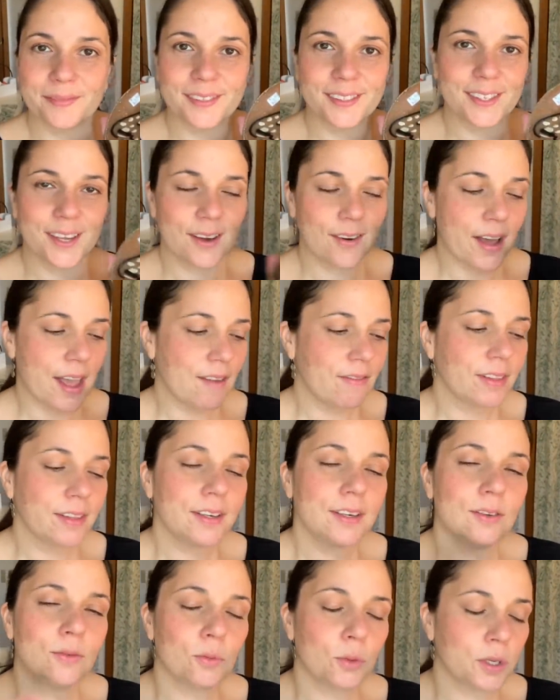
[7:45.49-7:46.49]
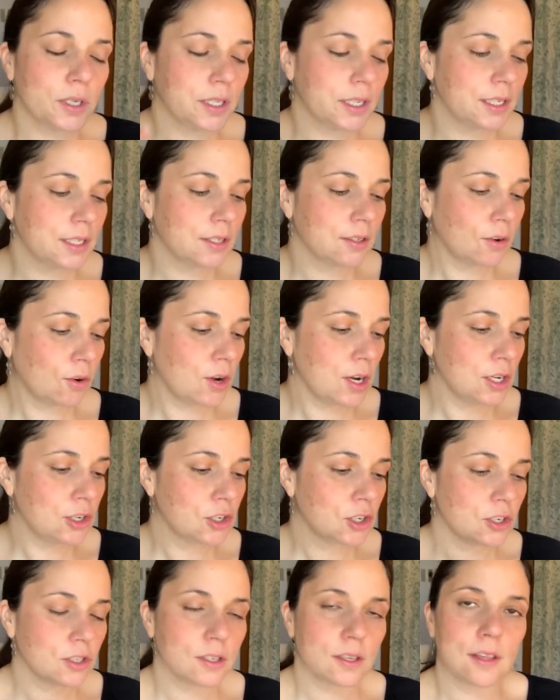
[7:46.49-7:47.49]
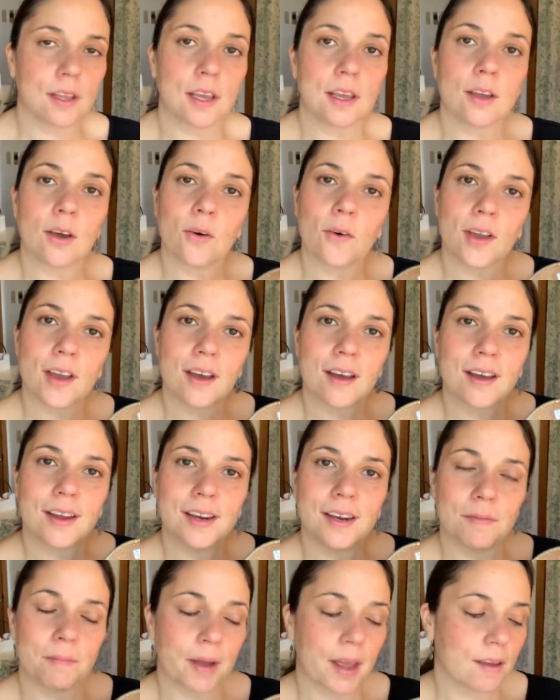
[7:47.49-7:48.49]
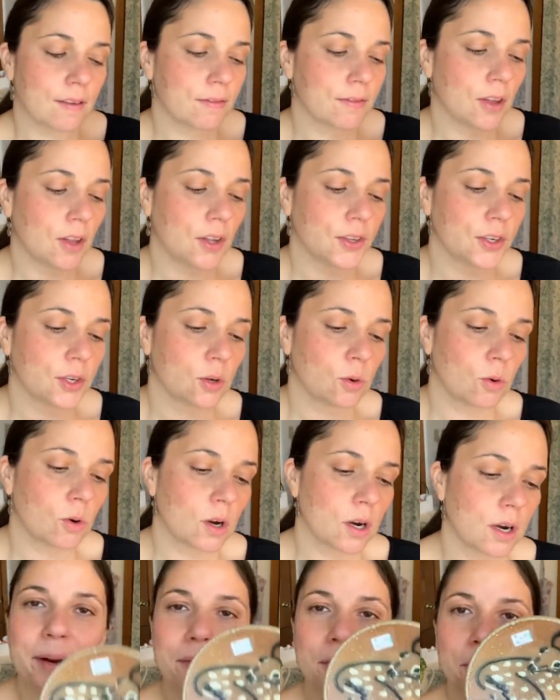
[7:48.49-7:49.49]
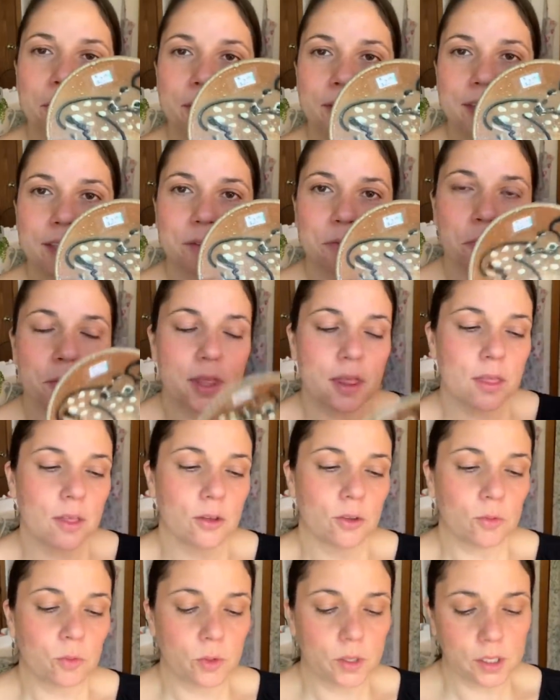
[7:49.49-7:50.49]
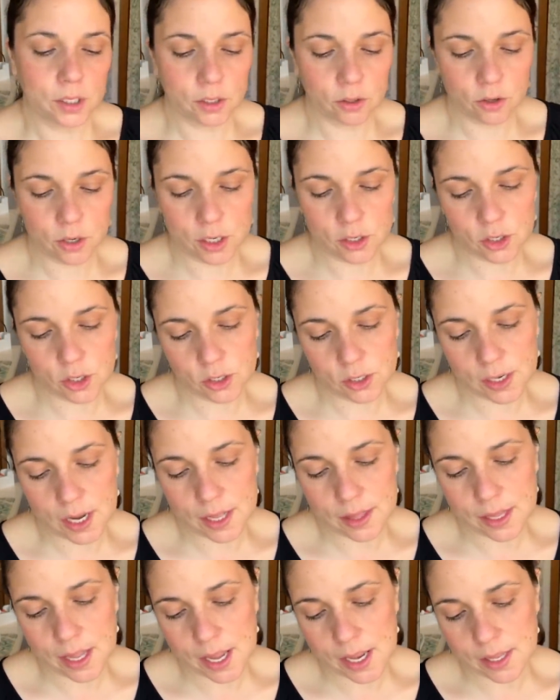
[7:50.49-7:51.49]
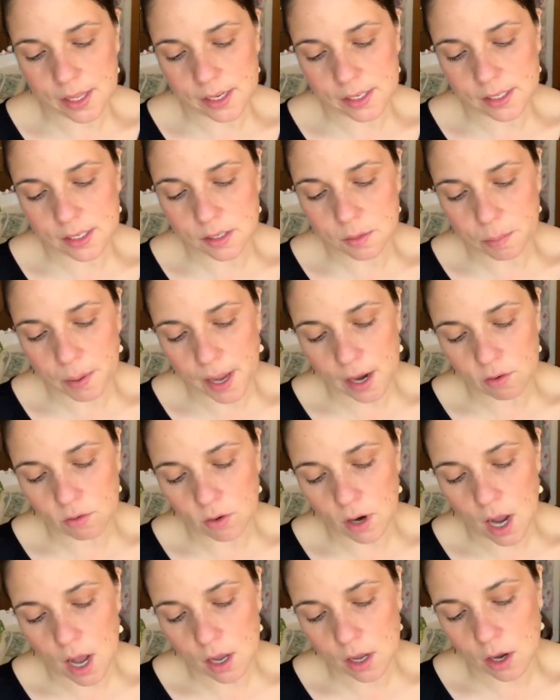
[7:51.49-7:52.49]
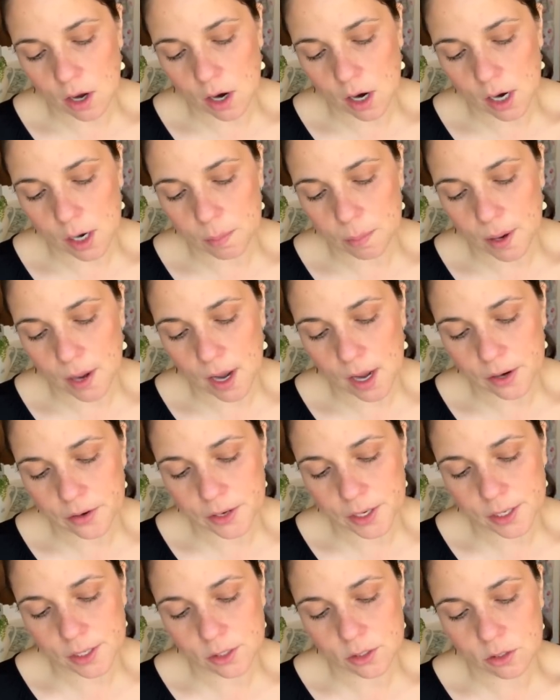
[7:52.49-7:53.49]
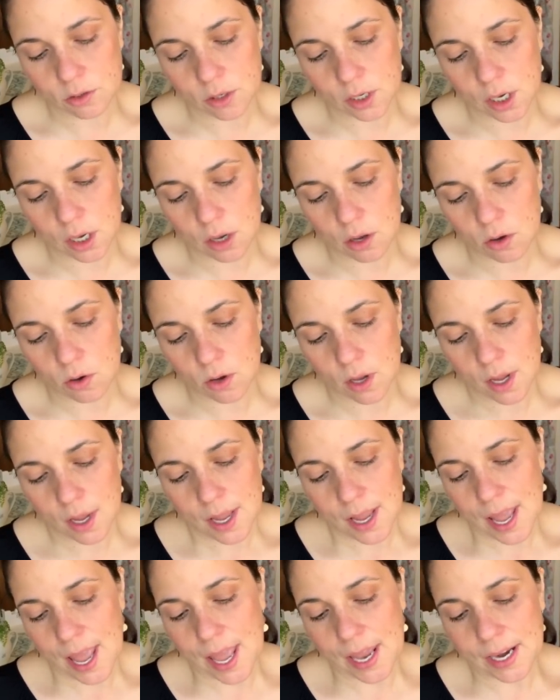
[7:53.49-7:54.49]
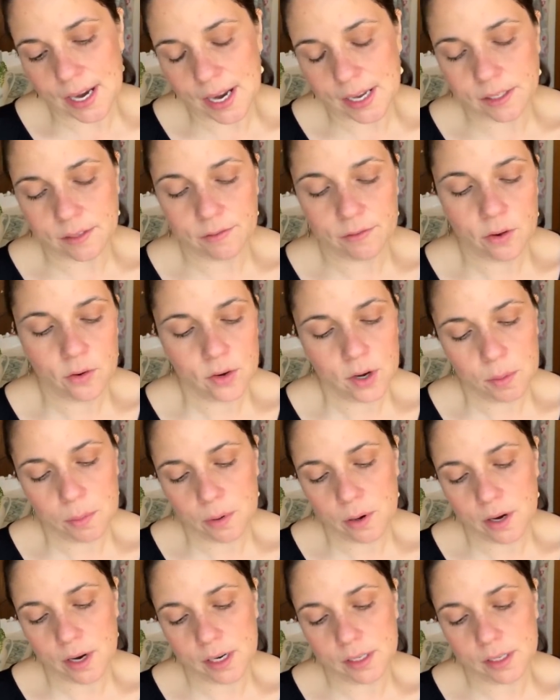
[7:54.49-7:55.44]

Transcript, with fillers: So I have a little woodland creatures thing going on in my fall decor. I'm gonna put this with those woodland creatures. And then this is by Rock Hard Pottery Studio, and it has a phone number.